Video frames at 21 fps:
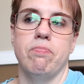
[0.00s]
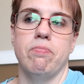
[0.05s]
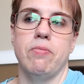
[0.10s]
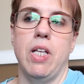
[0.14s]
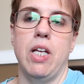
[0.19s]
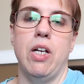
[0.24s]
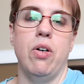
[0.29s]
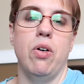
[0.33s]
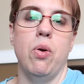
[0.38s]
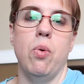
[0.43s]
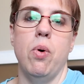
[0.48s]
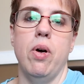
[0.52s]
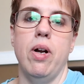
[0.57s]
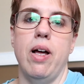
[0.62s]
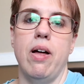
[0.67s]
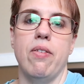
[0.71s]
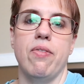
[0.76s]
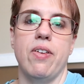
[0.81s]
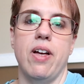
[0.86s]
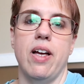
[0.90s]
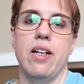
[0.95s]
I don't know what
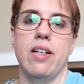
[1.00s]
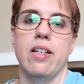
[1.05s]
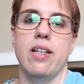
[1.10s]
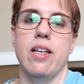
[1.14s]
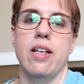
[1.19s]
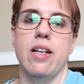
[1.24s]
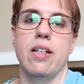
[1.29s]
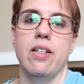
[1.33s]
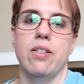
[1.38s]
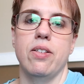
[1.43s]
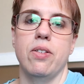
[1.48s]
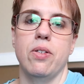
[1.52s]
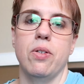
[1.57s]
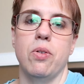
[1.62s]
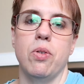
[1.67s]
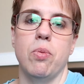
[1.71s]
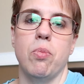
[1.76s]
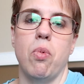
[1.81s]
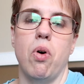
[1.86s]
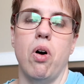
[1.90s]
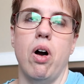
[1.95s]
I'll find to get into
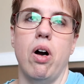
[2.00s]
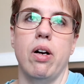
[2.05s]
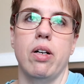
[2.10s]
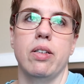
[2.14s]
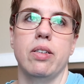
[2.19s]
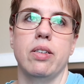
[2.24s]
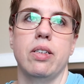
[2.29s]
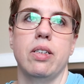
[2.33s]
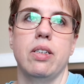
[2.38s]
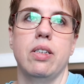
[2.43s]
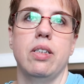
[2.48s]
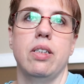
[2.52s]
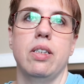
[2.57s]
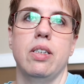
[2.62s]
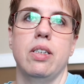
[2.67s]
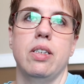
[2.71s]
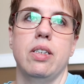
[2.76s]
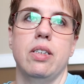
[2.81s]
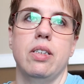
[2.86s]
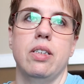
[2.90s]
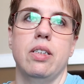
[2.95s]
tomorrow.
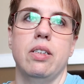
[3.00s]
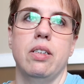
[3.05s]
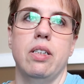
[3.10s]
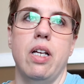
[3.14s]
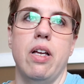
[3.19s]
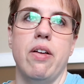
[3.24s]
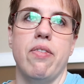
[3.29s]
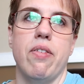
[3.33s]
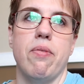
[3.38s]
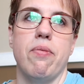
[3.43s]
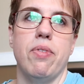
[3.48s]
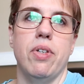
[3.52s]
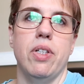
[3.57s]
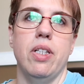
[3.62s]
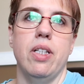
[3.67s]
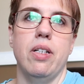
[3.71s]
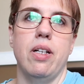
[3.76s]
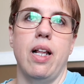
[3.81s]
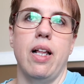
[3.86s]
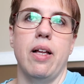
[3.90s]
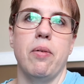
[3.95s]
If I'm
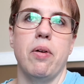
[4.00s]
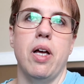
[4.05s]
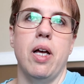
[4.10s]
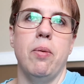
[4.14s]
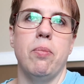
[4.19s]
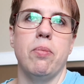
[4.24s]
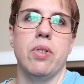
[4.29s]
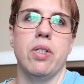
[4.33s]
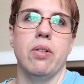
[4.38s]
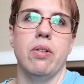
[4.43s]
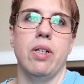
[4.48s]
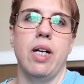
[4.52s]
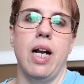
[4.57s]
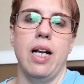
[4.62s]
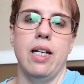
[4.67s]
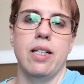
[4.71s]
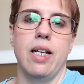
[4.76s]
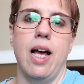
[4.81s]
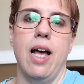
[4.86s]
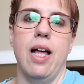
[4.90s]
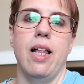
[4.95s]
feeling up to it,
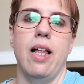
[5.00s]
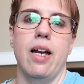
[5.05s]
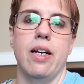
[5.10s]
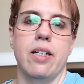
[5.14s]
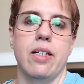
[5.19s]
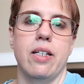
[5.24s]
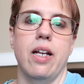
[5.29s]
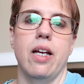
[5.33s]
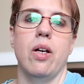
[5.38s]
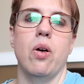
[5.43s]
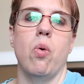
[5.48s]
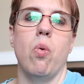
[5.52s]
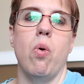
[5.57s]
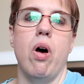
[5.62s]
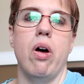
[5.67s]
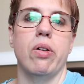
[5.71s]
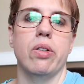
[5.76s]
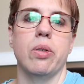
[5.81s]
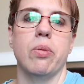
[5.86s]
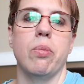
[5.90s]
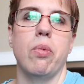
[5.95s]
I'd kind of like to take a
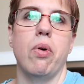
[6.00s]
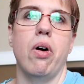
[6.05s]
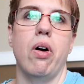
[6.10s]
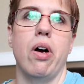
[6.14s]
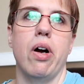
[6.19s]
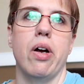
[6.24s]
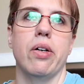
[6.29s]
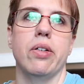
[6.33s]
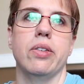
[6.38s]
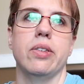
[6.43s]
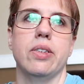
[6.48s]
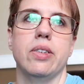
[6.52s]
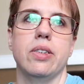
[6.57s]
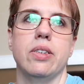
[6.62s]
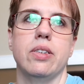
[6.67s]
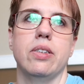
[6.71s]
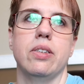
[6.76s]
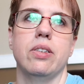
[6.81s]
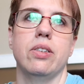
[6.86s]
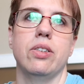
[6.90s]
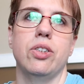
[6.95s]
walk tomorrow,
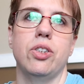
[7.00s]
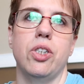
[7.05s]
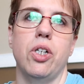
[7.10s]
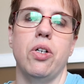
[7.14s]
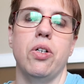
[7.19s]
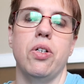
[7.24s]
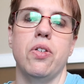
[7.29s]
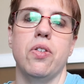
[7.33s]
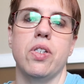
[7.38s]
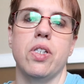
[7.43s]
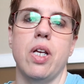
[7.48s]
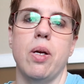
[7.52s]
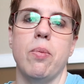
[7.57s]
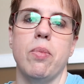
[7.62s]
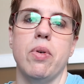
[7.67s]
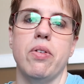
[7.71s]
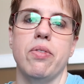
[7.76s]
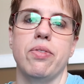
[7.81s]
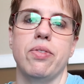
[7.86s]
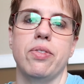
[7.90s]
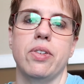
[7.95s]
show you some
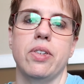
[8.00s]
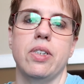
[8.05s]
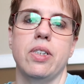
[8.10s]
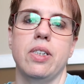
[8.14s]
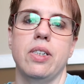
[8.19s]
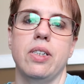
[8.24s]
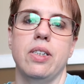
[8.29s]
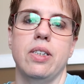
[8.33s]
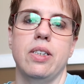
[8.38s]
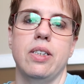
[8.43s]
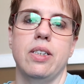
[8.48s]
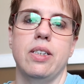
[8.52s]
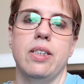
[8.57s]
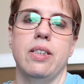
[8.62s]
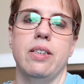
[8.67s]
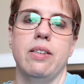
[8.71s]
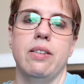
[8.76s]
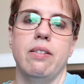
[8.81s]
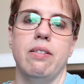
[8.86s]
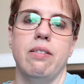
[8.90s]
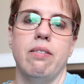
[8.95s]
of
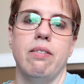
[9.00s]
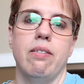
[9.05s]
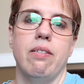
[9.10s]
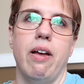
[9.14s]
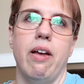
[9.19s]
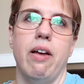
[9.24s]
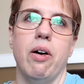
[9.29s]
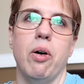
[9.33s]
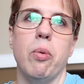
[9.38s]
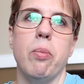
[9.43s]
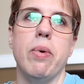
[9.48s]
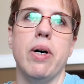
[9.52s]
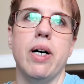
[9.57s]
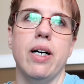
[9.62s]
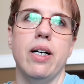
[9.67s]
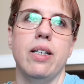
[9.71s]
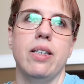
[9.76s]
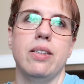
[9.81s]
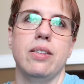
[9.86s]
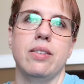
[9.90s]
Elba,